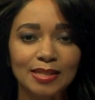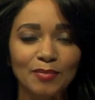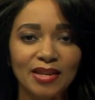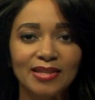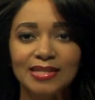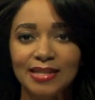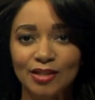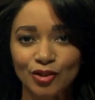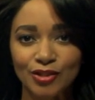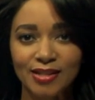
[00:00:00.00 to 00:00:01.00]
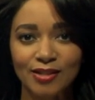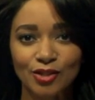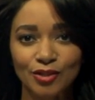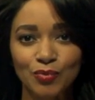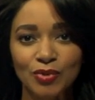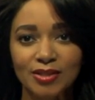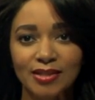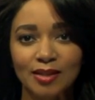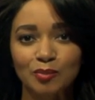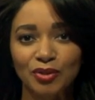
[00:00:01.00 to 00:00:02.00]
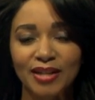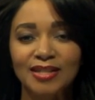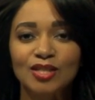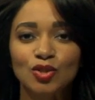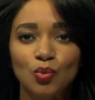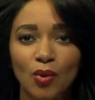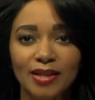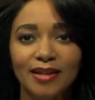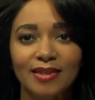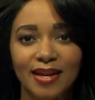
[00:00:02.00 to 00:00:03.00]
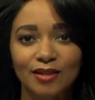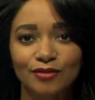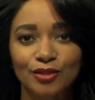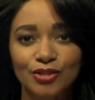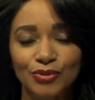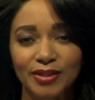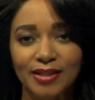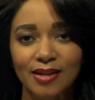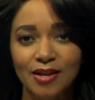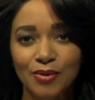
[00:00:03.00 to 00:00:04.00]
Smith Senior Center will celebrate its 20th anniversary